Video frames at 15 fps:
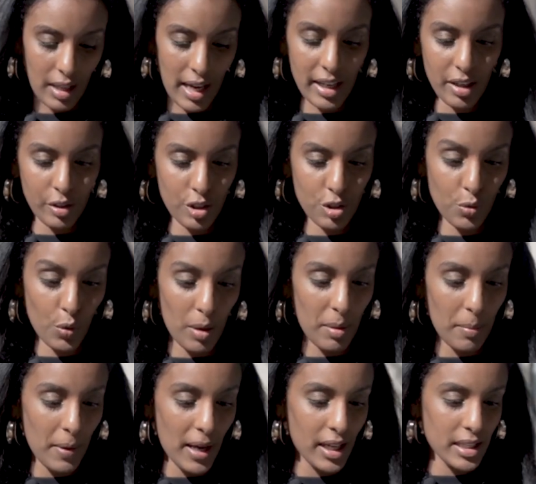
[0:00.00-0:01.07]
I go to
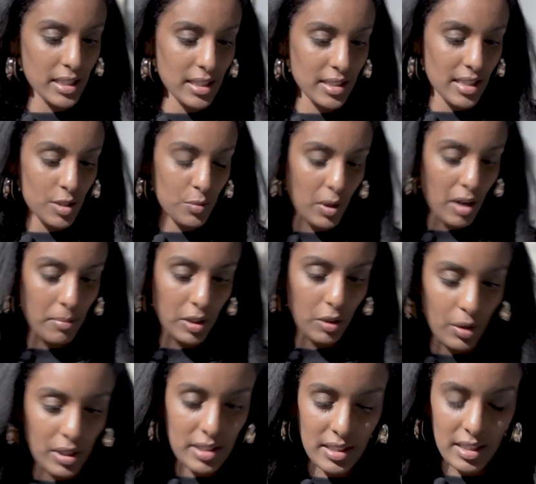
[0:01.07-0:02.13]
Shawarma Palace because that's where I've been
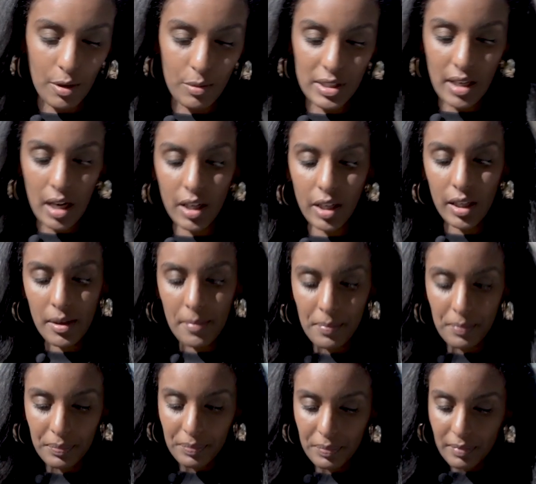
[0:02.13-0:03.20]
going since I was younger,
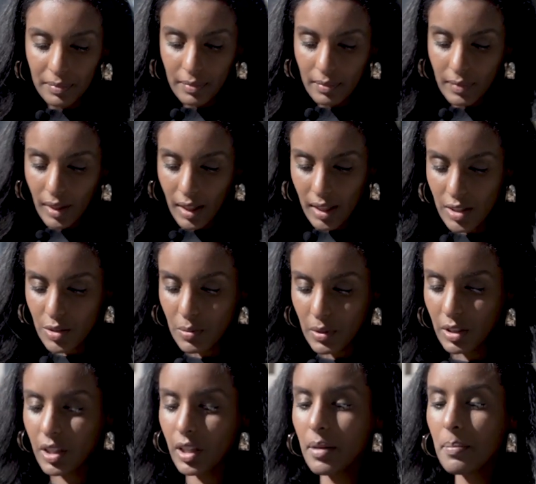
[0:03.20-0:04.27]
and it's
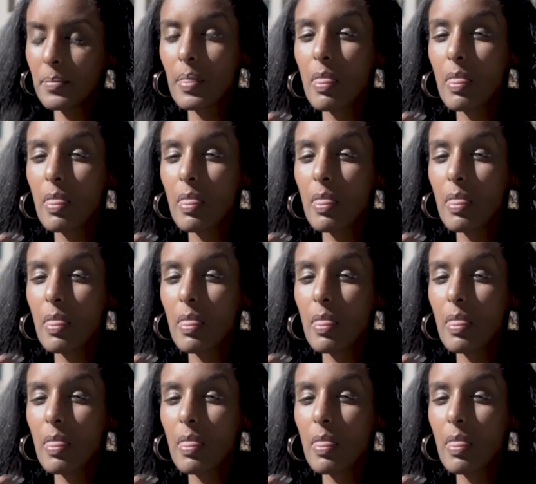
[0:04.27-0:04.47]
really good.